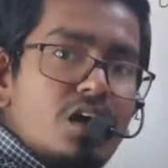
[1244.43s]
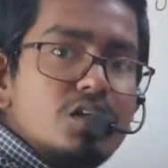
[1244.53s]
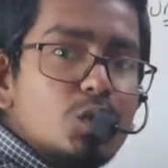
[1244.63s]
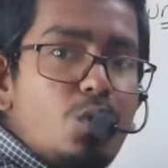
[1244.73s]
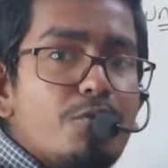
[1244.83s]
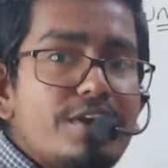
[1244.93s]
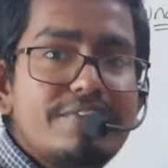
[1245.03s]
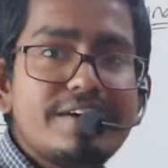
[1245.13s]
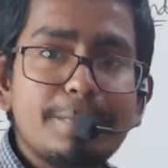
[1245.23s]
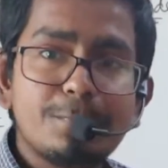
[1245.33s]
So
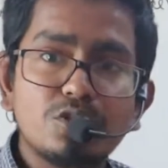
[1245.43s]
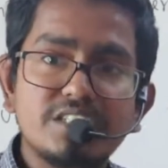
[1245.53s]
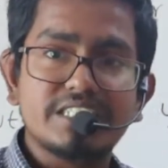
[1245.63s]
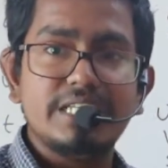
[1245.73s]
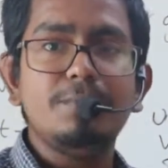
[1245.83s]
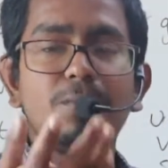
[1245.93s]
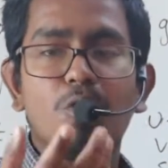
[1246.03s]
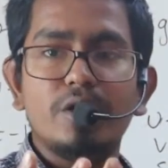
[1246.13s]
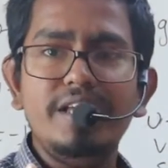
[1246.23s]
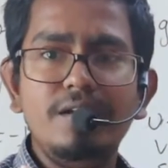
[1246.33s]
whenever I'm projecting my
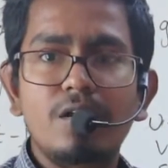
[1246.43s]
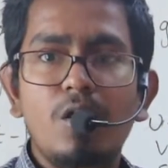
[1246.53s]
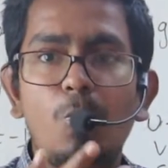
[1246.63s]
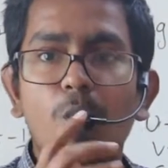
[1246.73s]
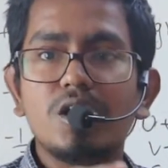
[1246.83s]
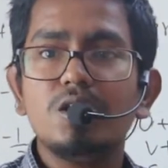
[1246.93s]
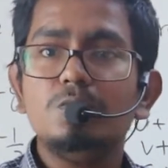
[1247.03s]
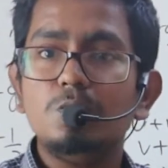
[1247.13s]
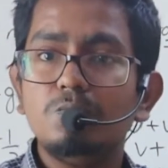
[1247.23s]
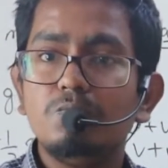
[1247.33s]
body, what
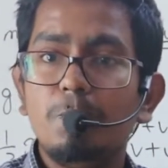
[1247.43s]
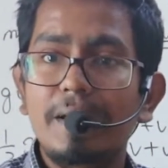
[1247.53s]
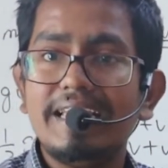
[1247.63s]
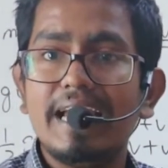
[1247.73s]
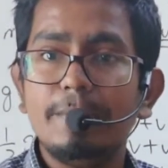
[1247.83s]
are my